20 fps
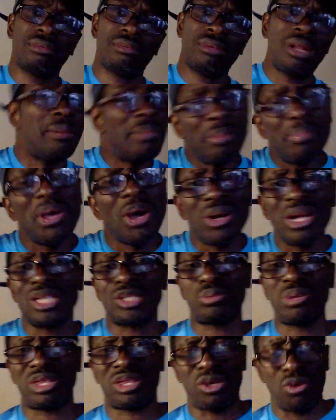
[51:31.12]
Let me be
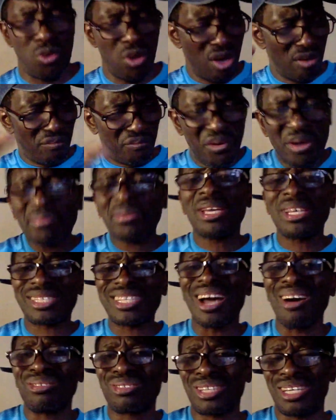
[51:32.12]
honest with you.
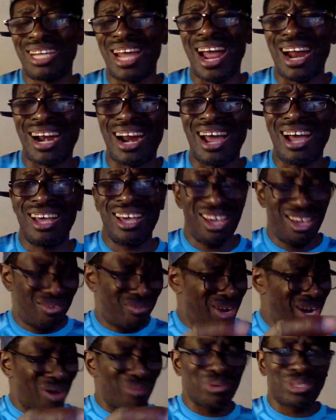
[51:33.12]
50,000 naira.
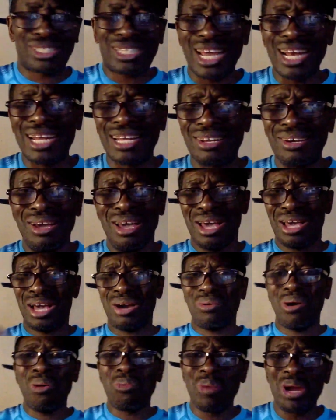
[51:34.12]
When I was telling you
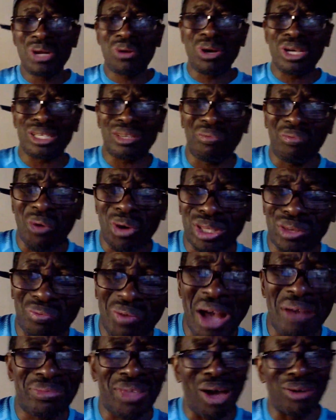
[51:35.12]
that one window is
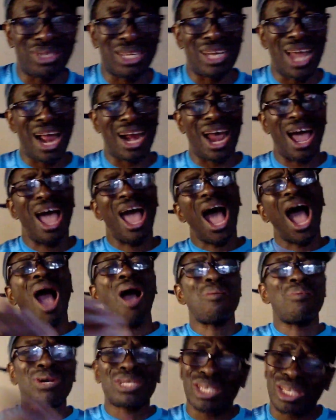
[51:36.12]
45,000 naira,
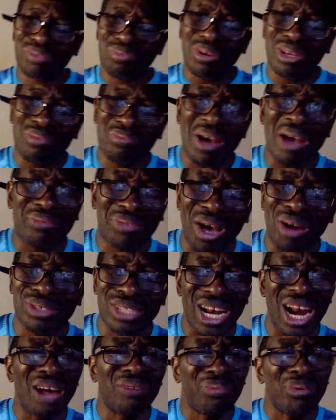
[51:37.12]
how much is
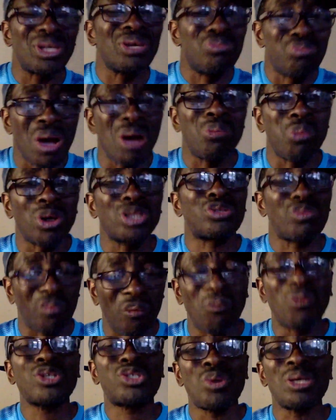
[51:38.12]
45,000 naira for the way
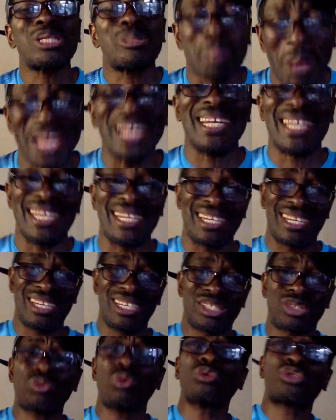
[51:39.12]
what you're spending,
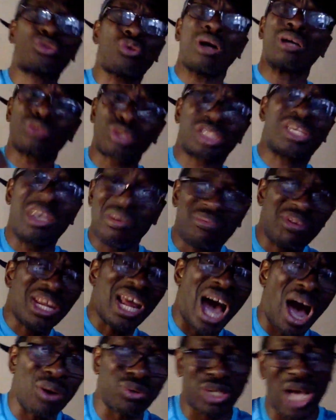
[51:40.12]
what you are giving
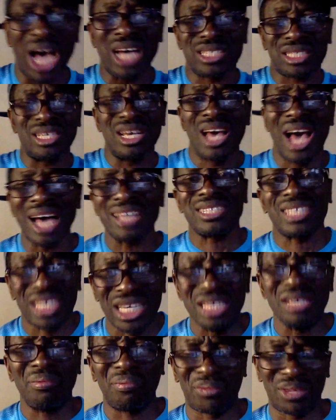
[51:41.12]
out as
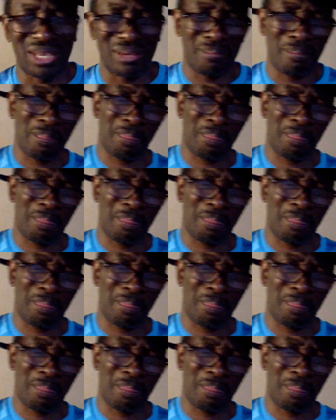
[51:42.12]
gift?